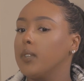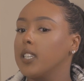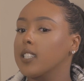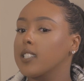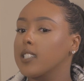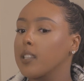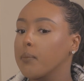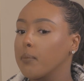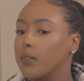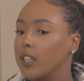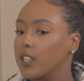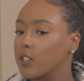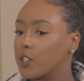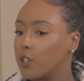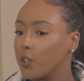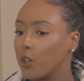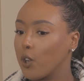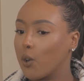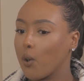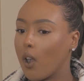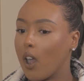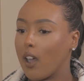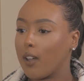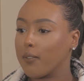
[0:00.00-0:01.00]
Something to
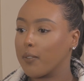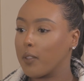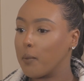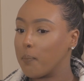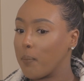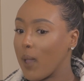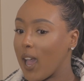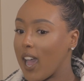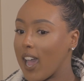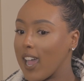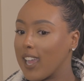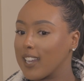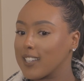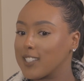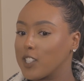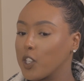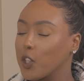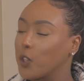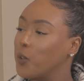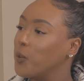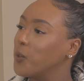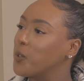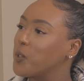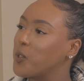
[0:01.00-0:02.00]
know off the bat,
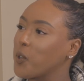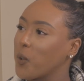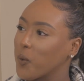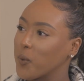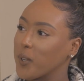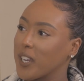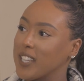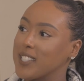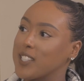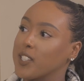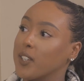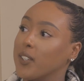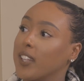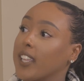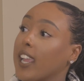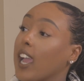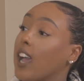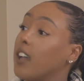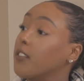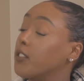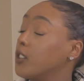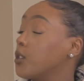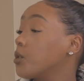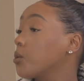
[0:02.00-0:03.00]
you don't necessarily
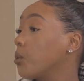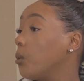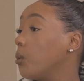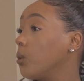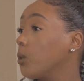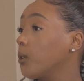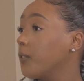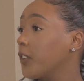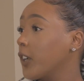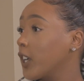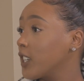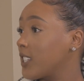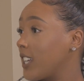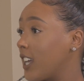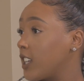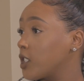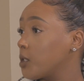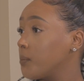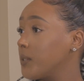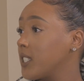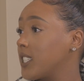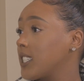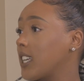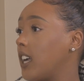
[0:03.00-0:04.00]
have control over your
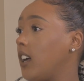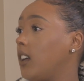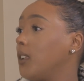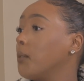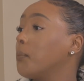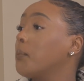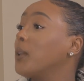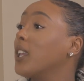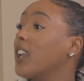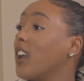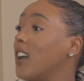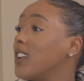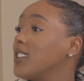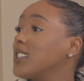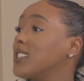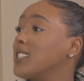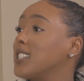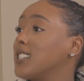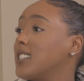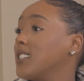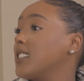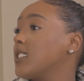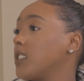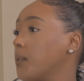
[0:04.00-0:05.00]
attachment style because
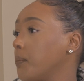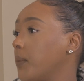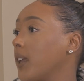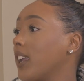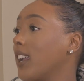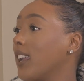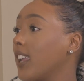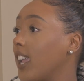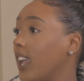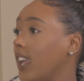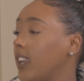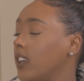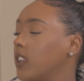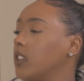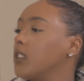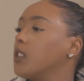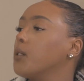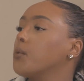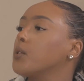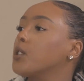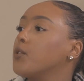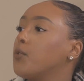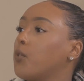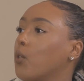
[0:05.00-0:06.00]
this is something, again,
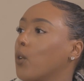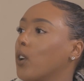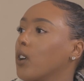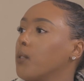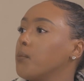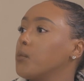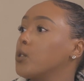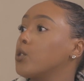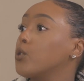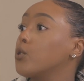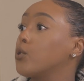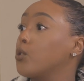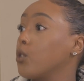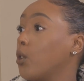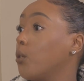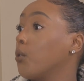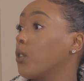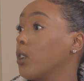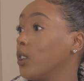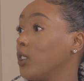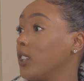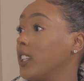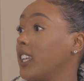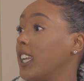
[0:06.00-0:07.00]
that was formed so
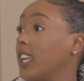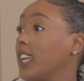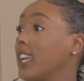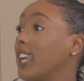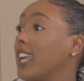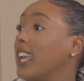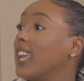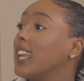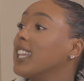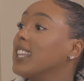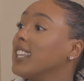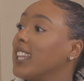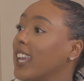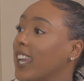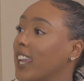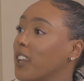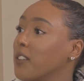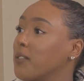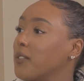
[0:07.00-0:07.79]
early in life.